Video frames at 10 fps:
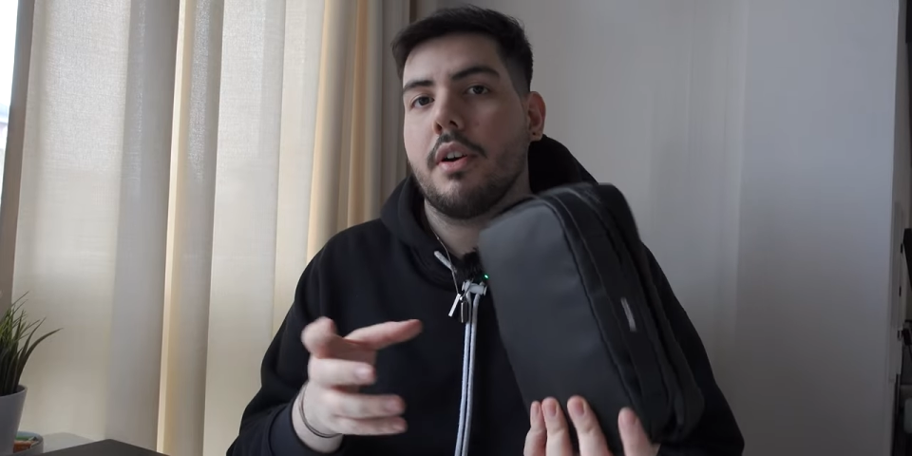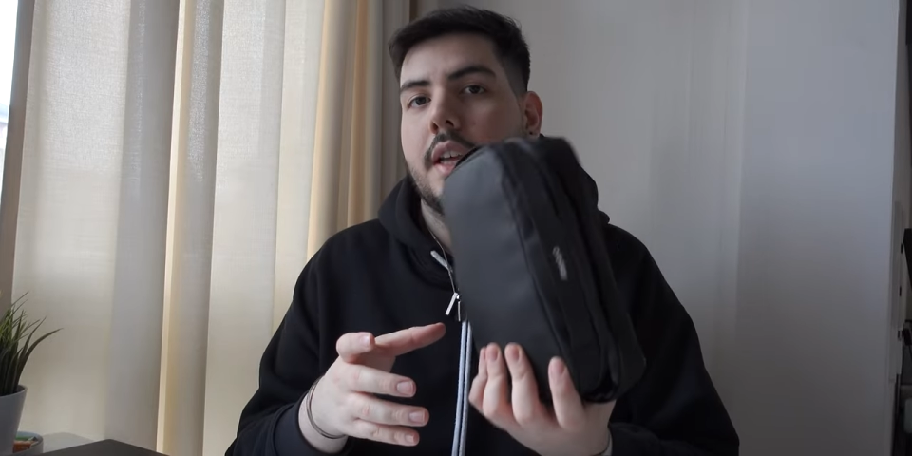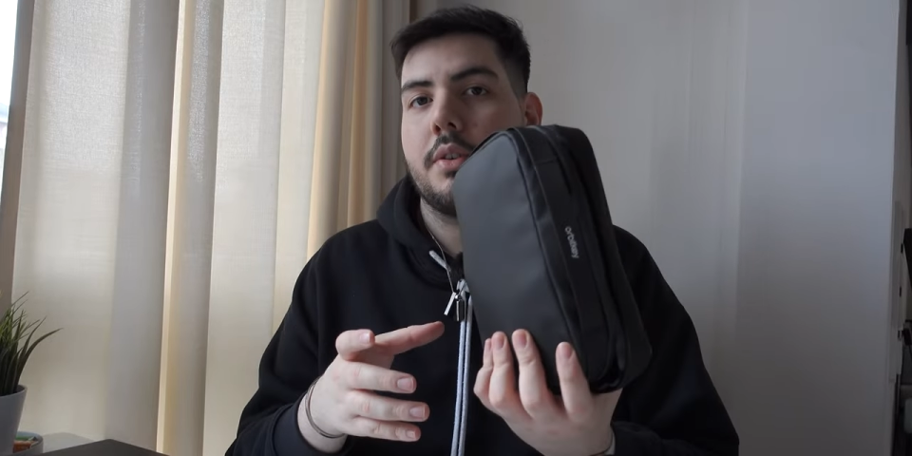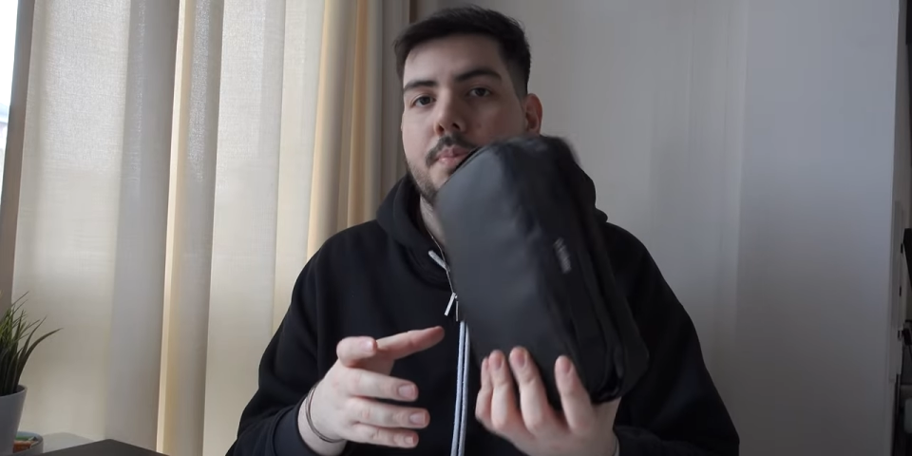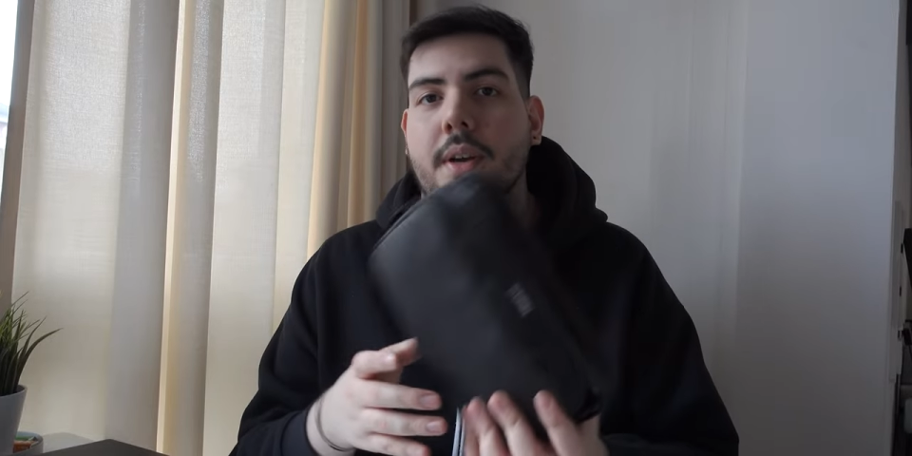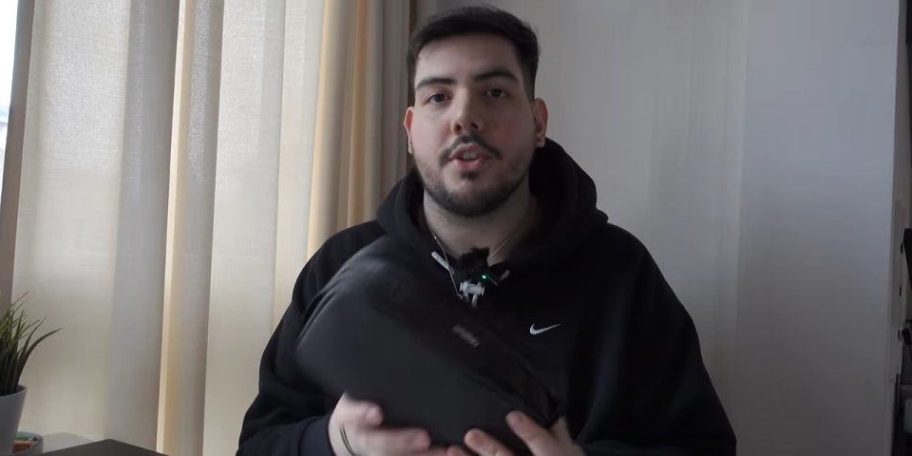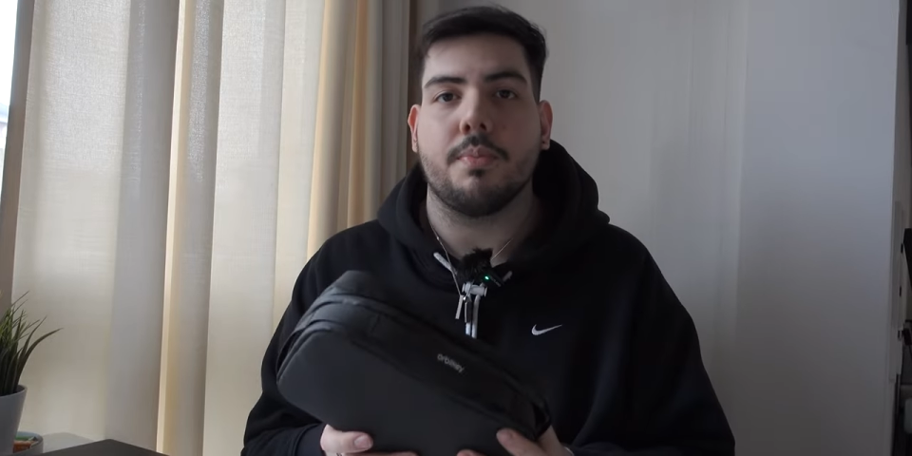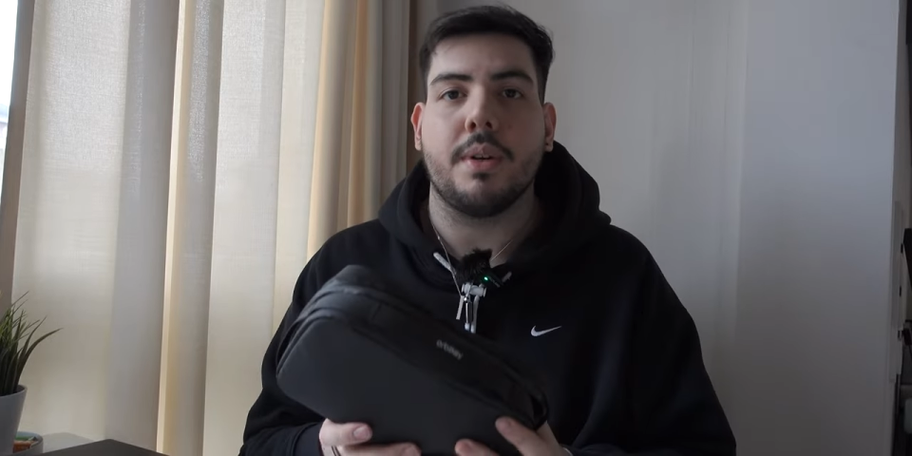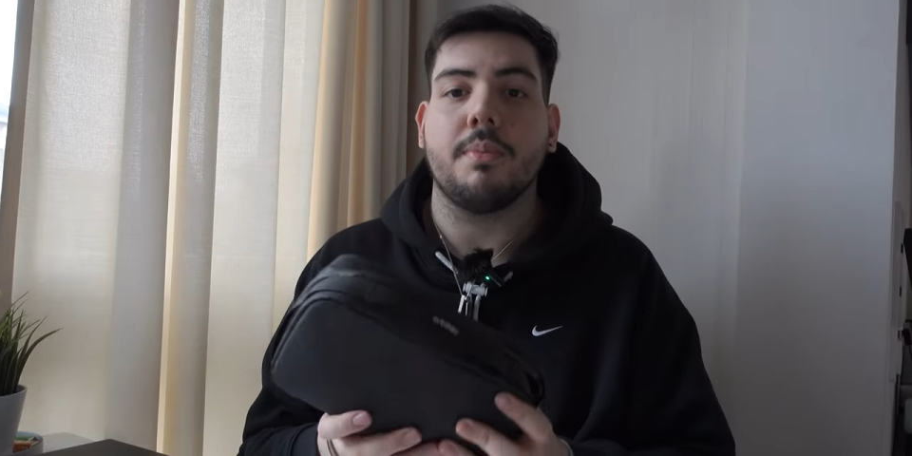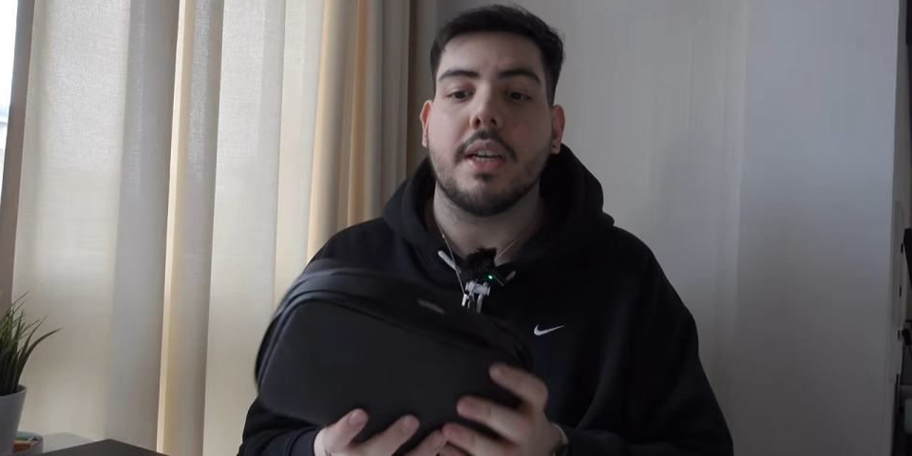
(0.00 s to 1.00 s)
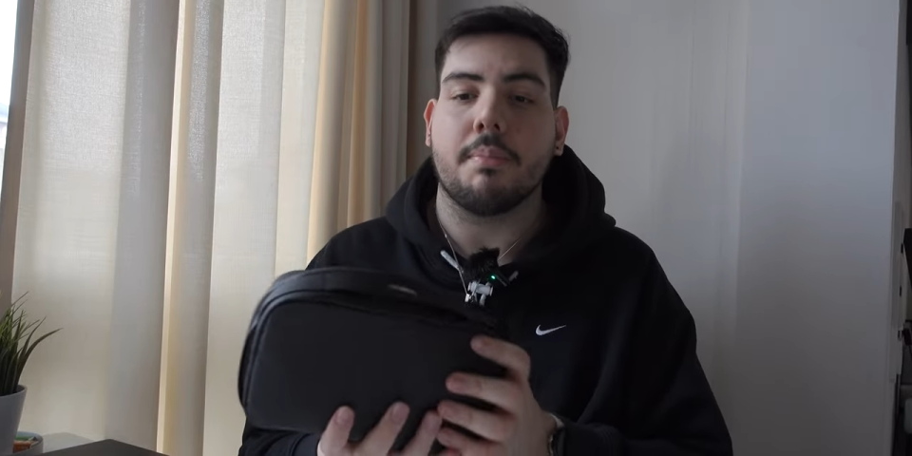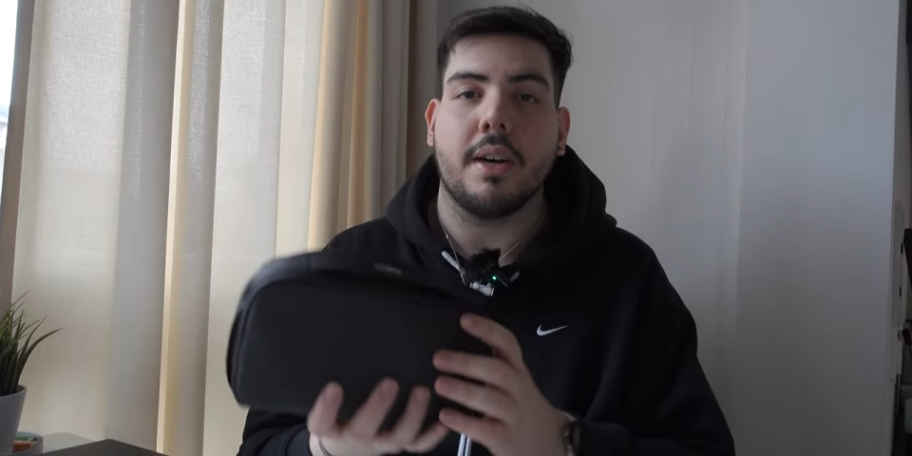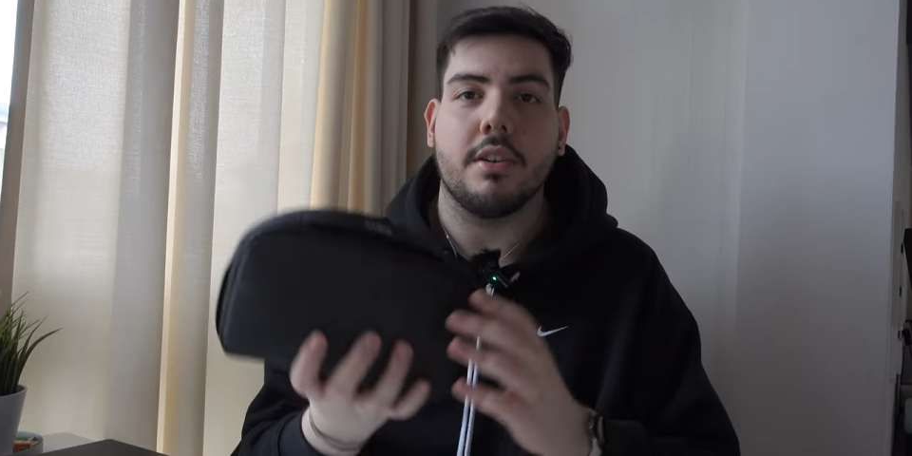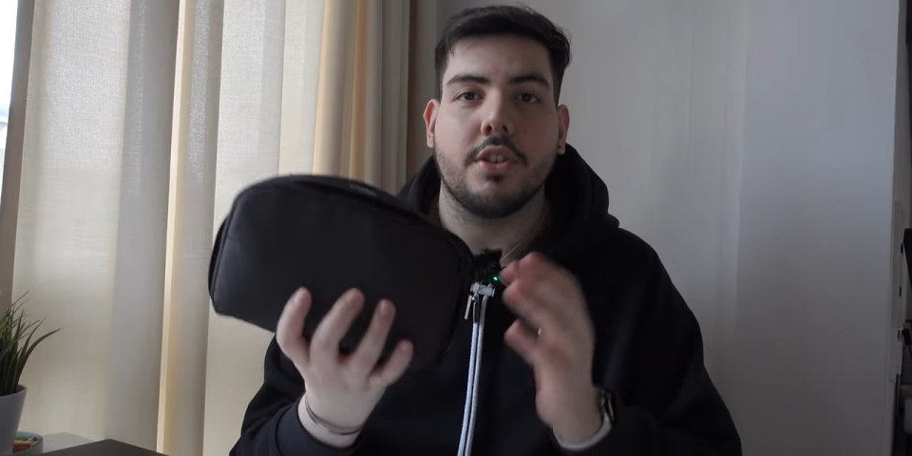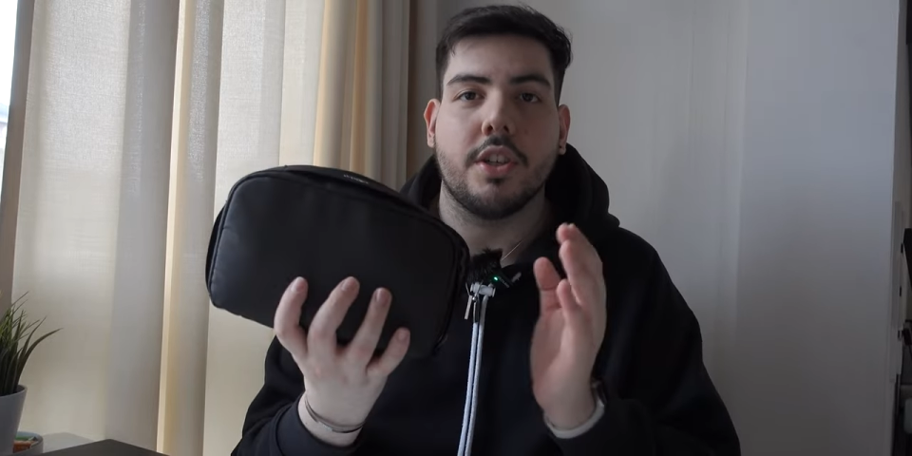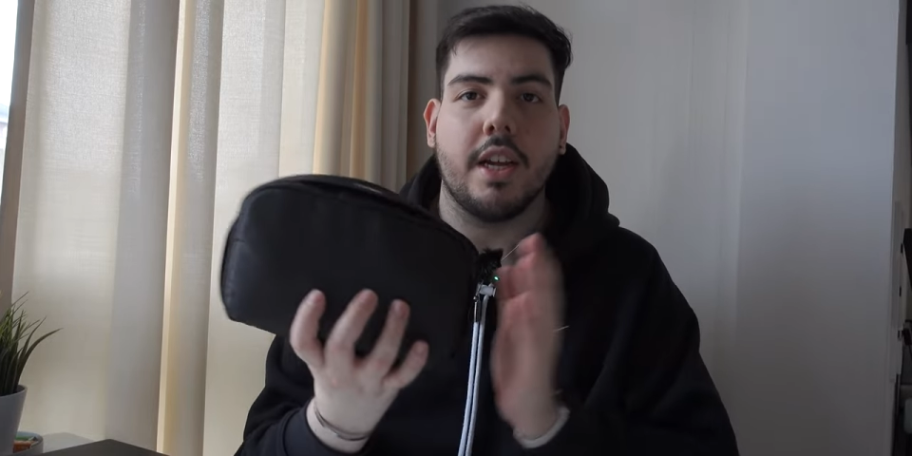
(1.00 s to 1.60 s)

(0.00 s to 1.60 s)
that was my Supreme Tech Pouch